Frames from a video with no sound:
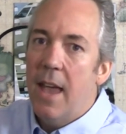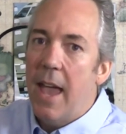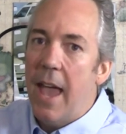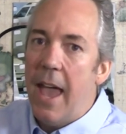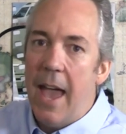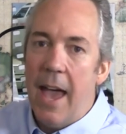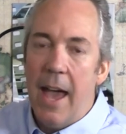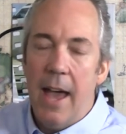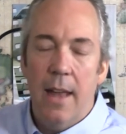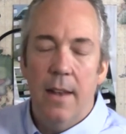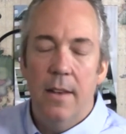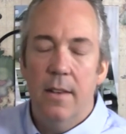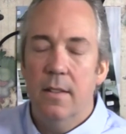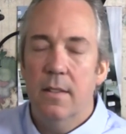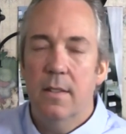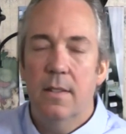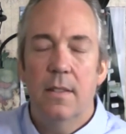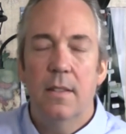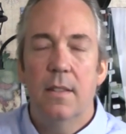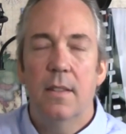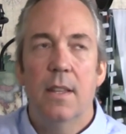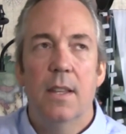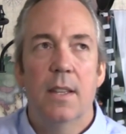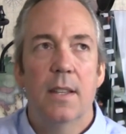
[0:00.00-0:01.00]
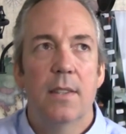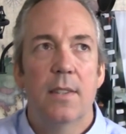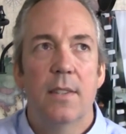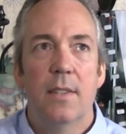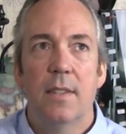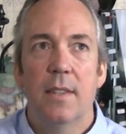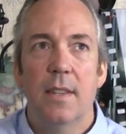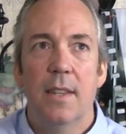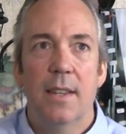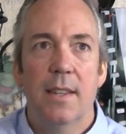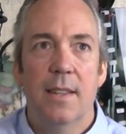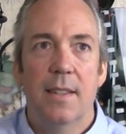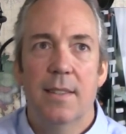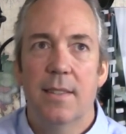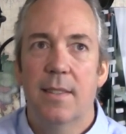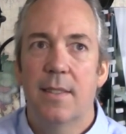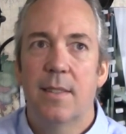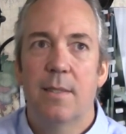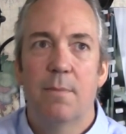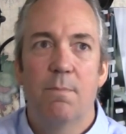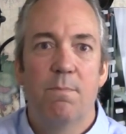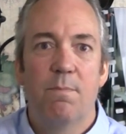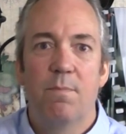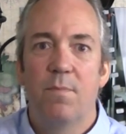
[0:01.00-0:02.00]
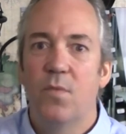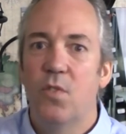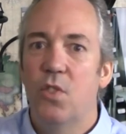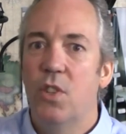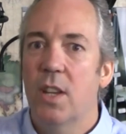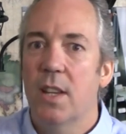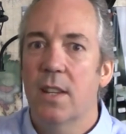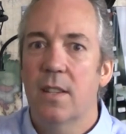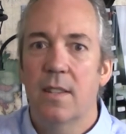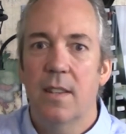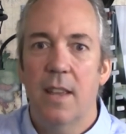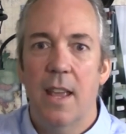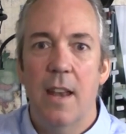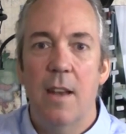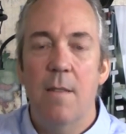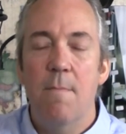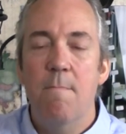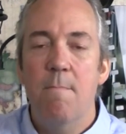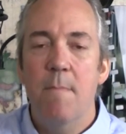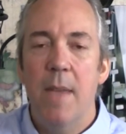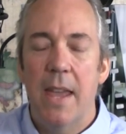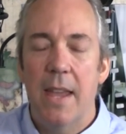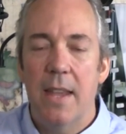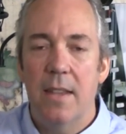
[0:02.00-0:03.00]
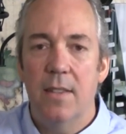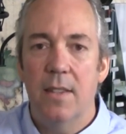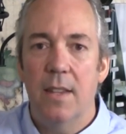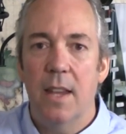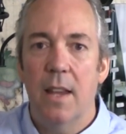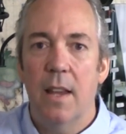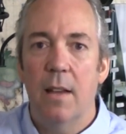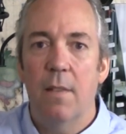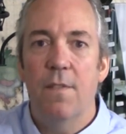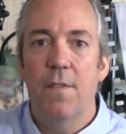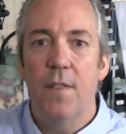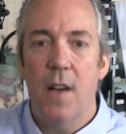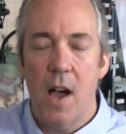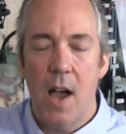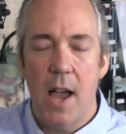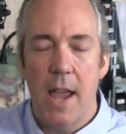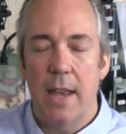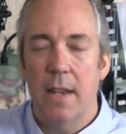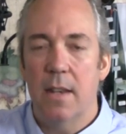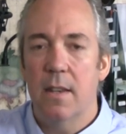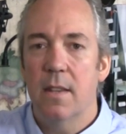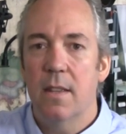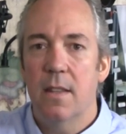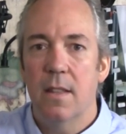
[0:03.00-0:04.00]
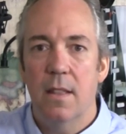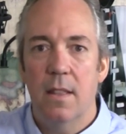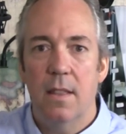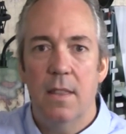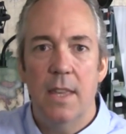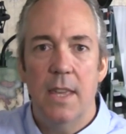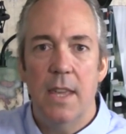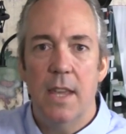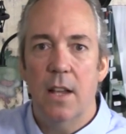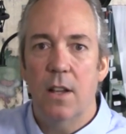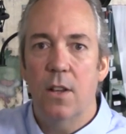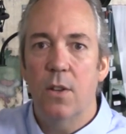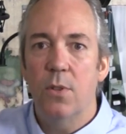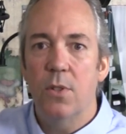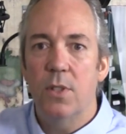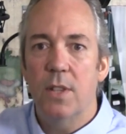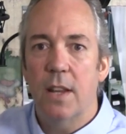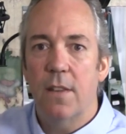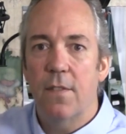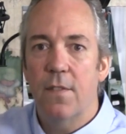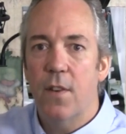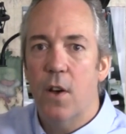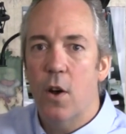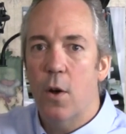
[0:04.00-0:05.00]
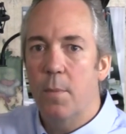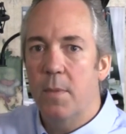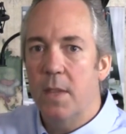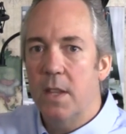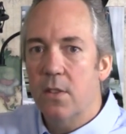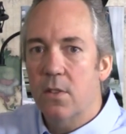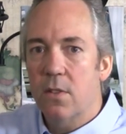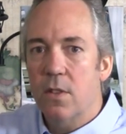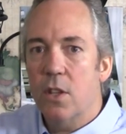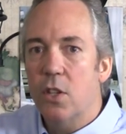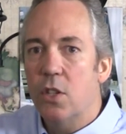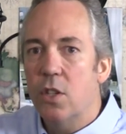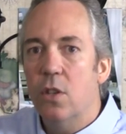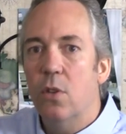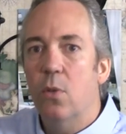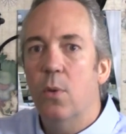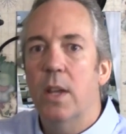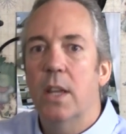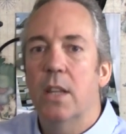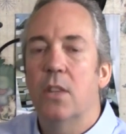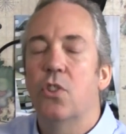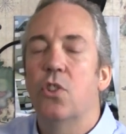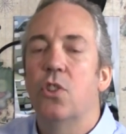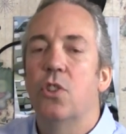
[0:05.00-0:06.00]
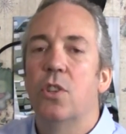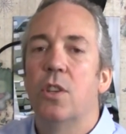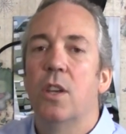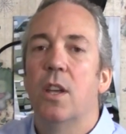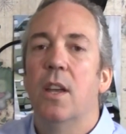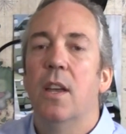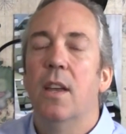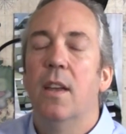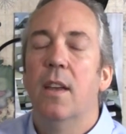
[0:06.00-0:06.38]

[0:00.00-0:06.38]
And this is just an amazing find. The acoustic foam, these are the 2-inch